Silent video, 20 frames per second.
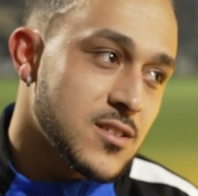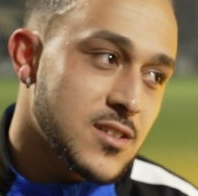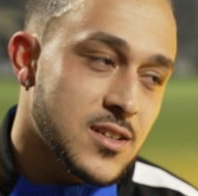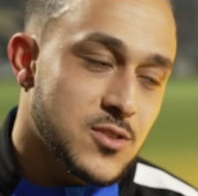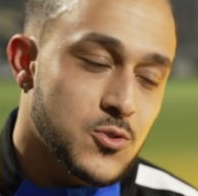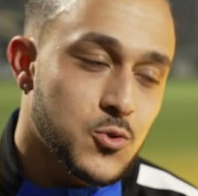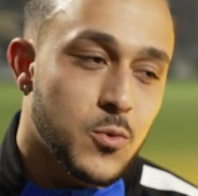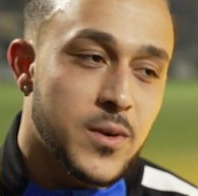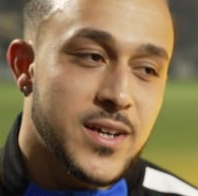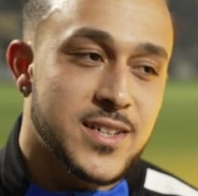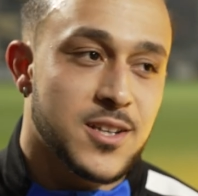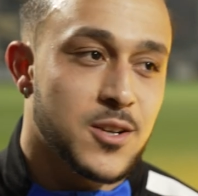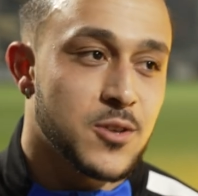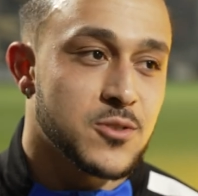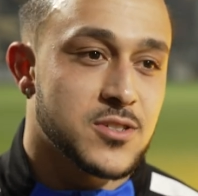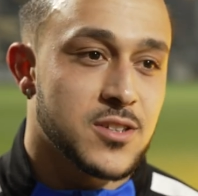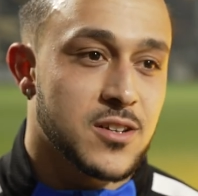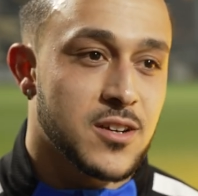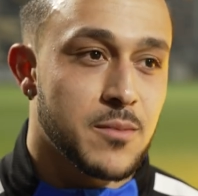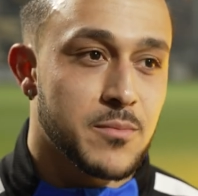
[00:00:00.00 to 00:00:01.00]
there's always
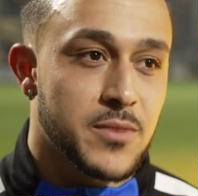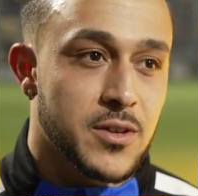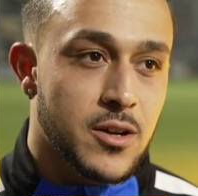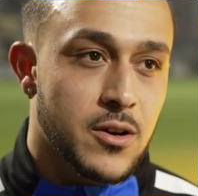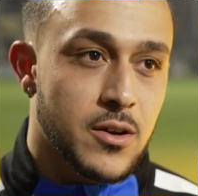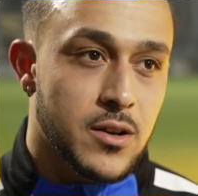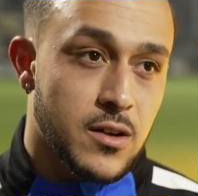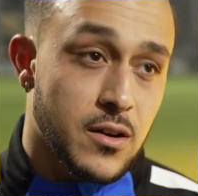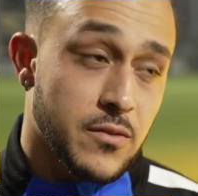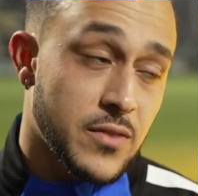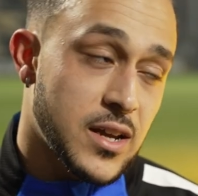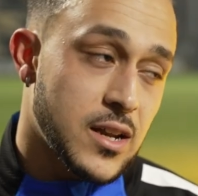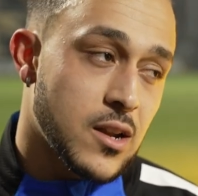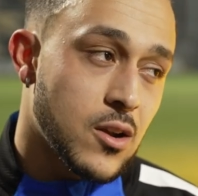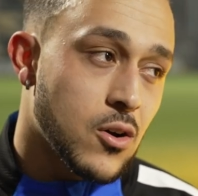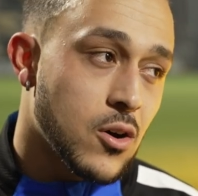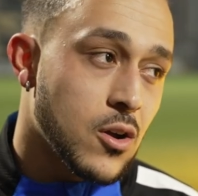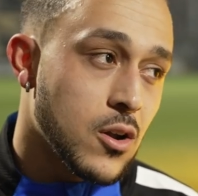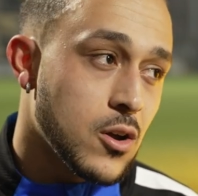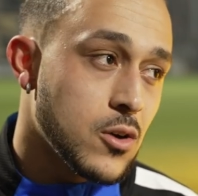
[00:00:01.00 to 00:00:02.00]
lows to come, you know, and I've had a
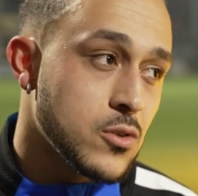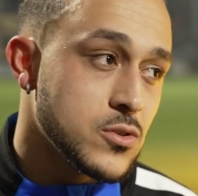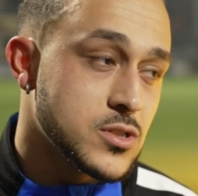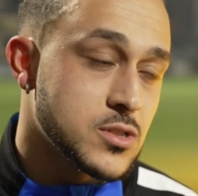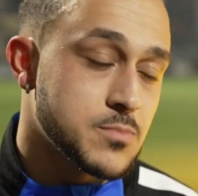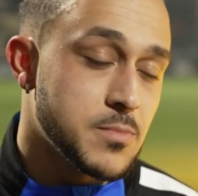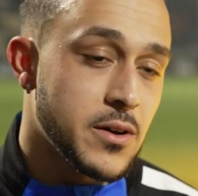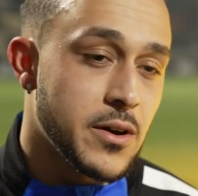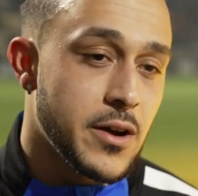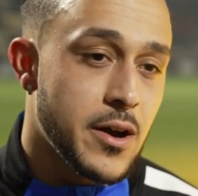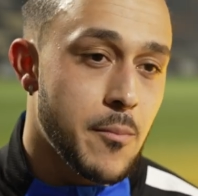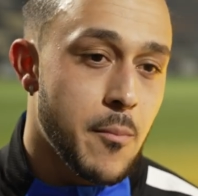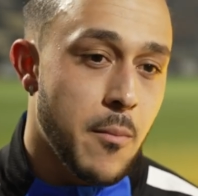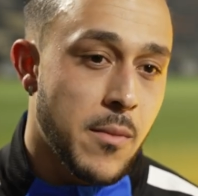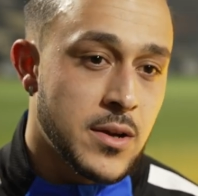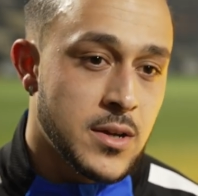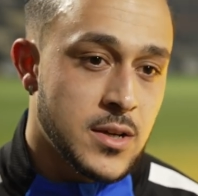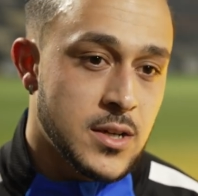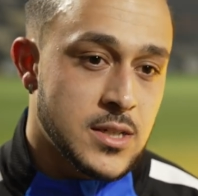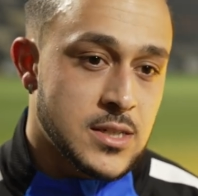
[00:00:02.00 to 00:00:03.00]
lot of lows, but
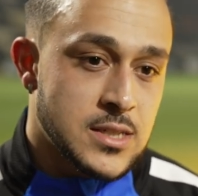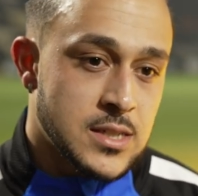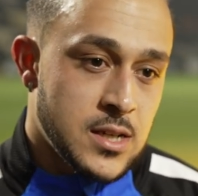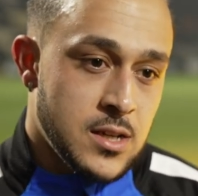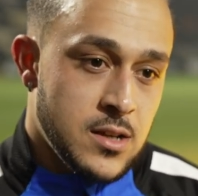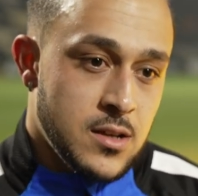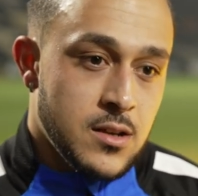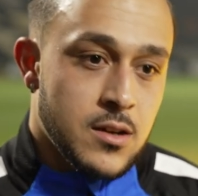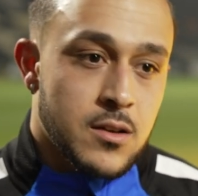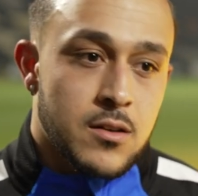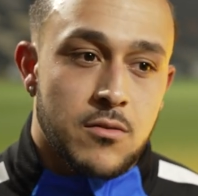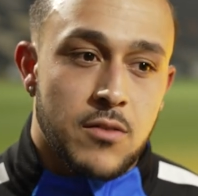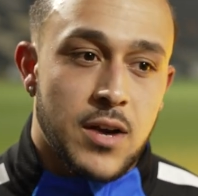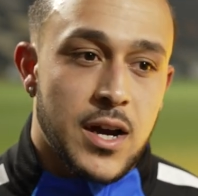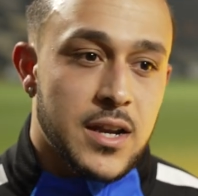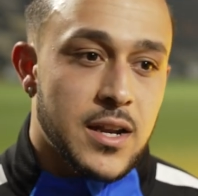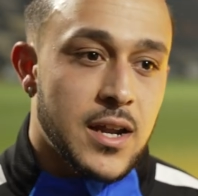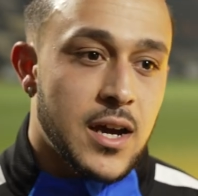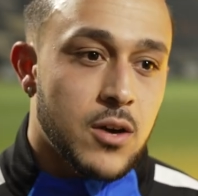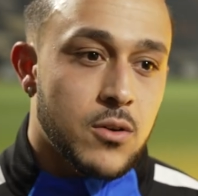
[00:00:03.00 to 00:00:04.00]

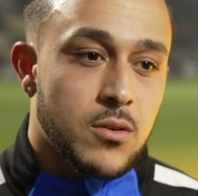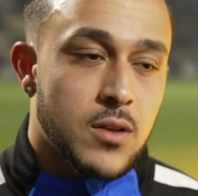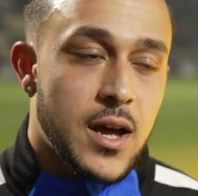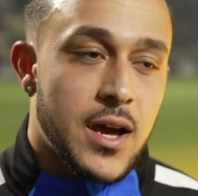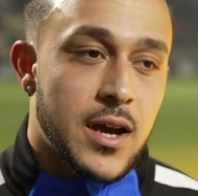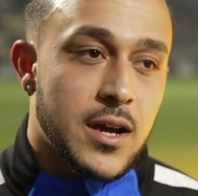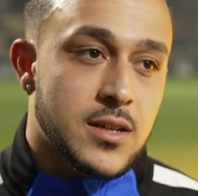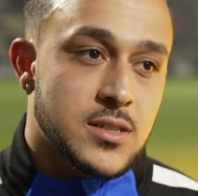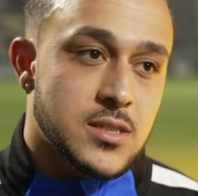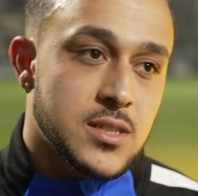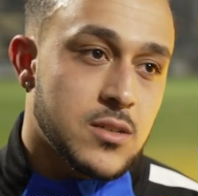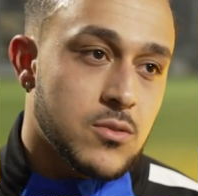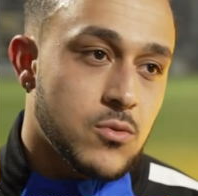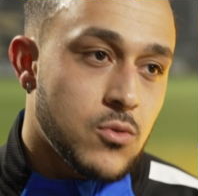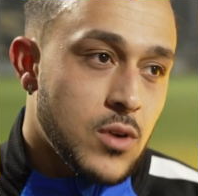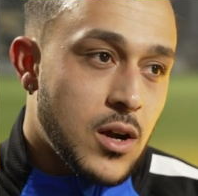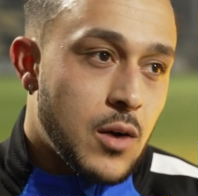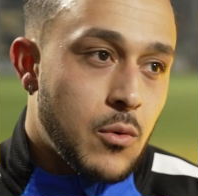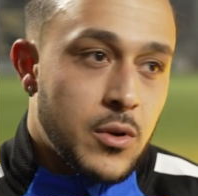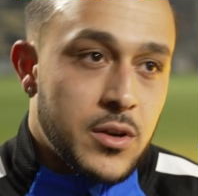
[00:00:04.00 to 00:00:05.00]
right now, like I said,
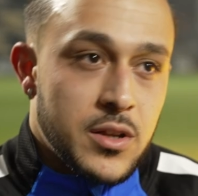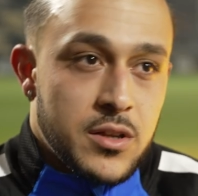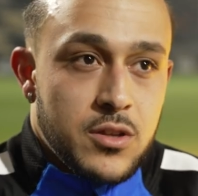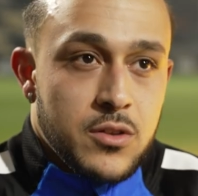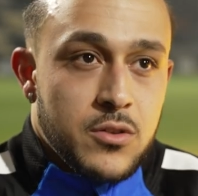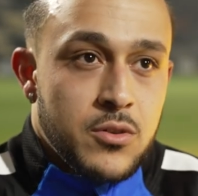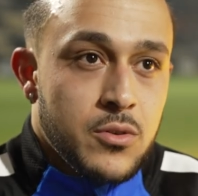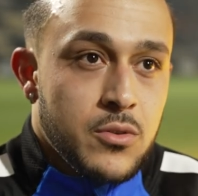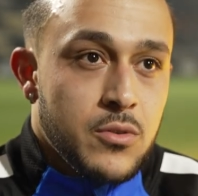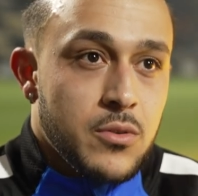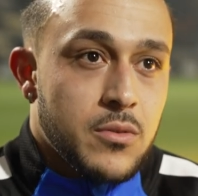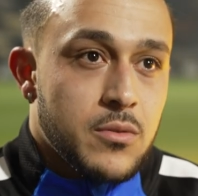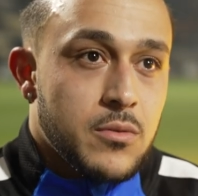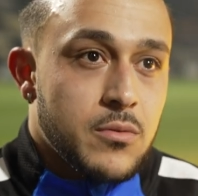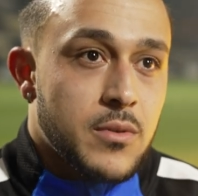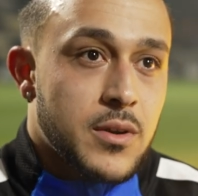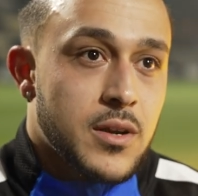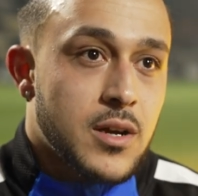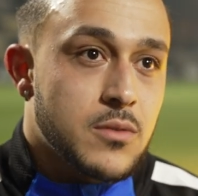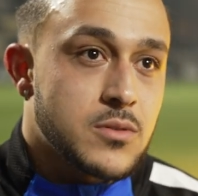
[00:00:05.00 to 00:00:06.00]
all I wanted to do
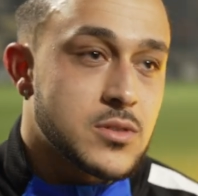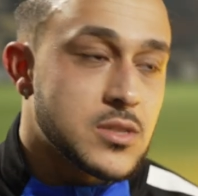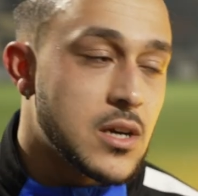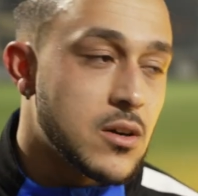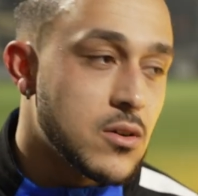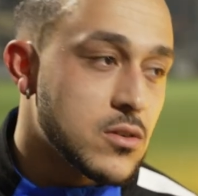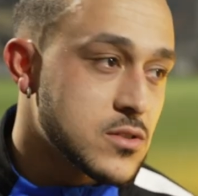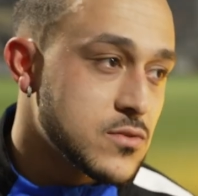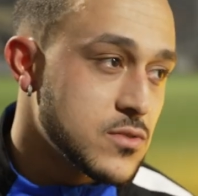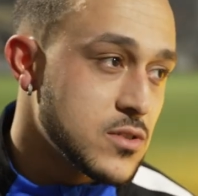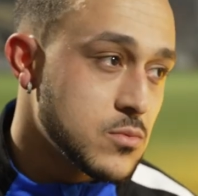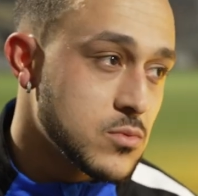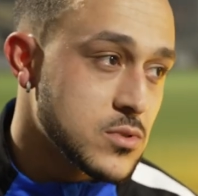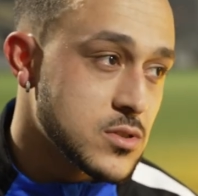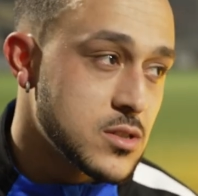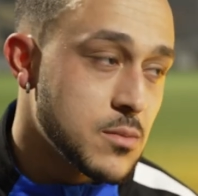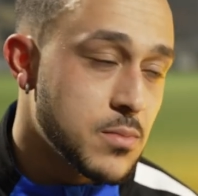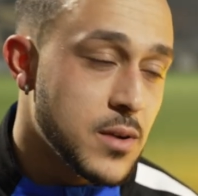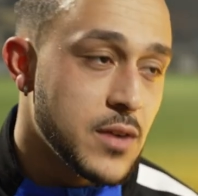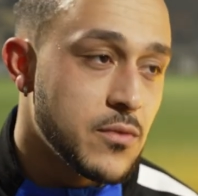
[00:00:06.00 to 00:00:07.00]
when I was at Oxford was
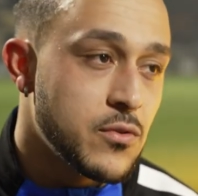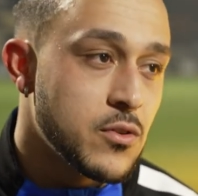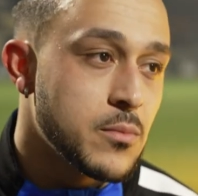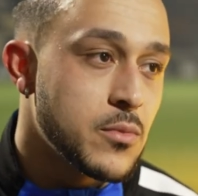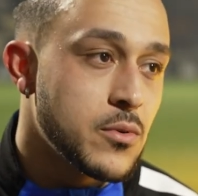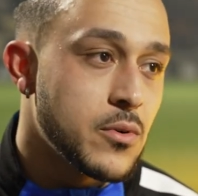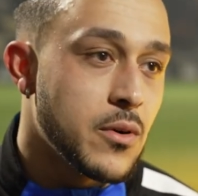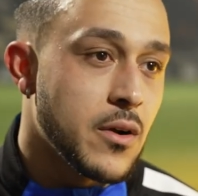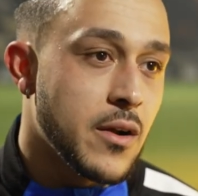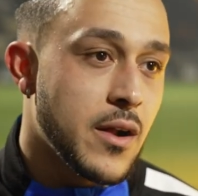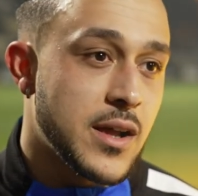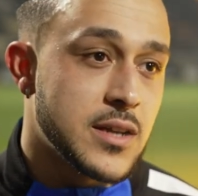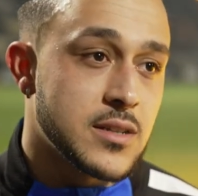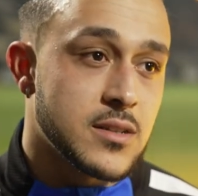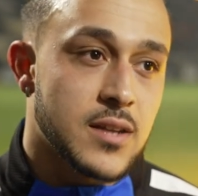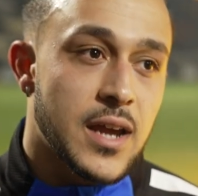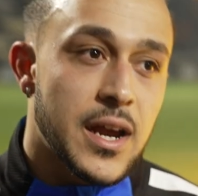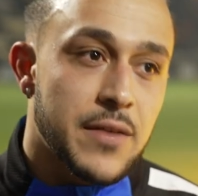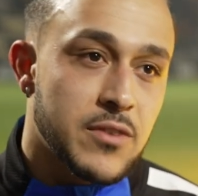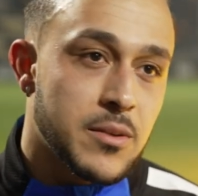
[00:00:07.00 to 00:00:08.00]
to play football,
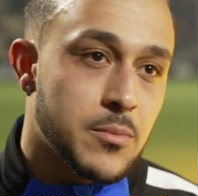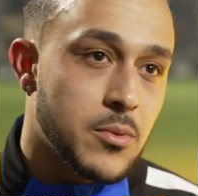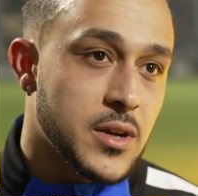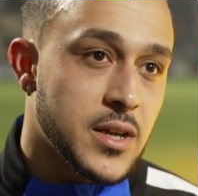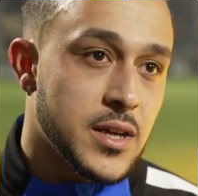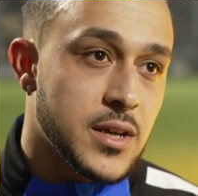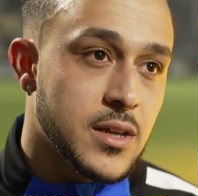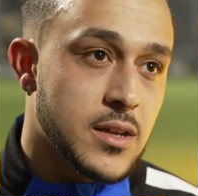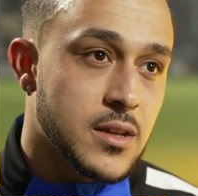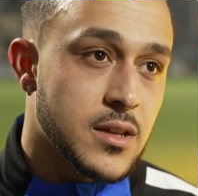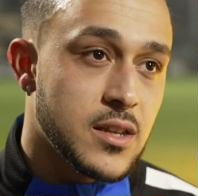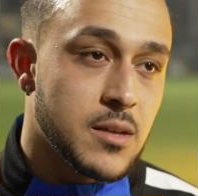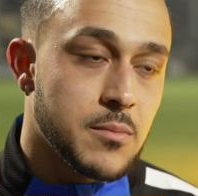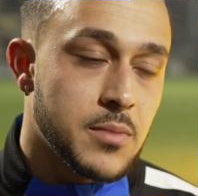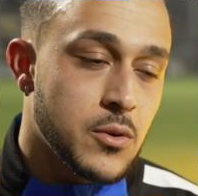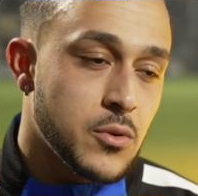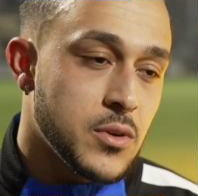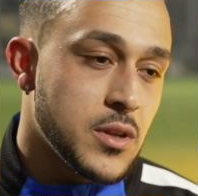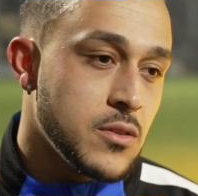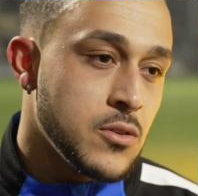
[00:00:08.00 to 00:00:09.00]
and everybody in the
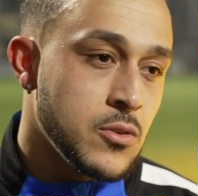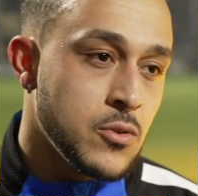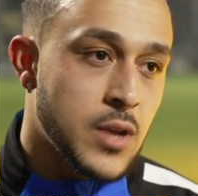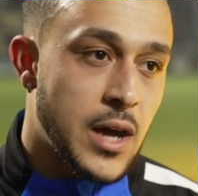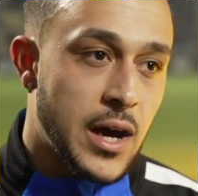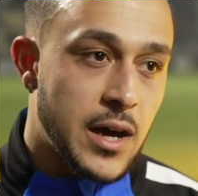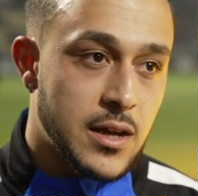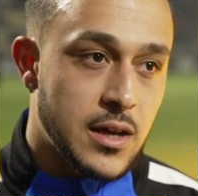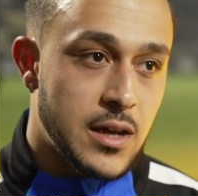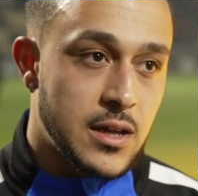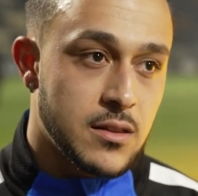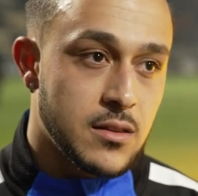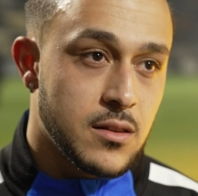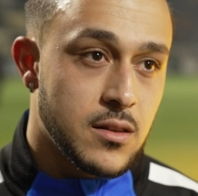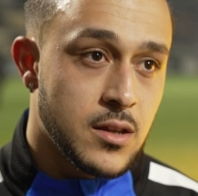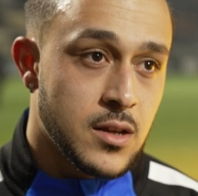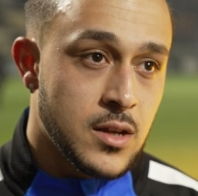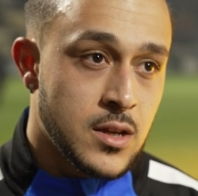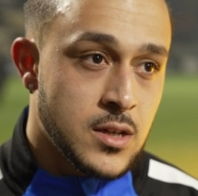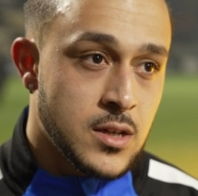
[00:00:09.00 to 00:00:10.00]
building knew that. And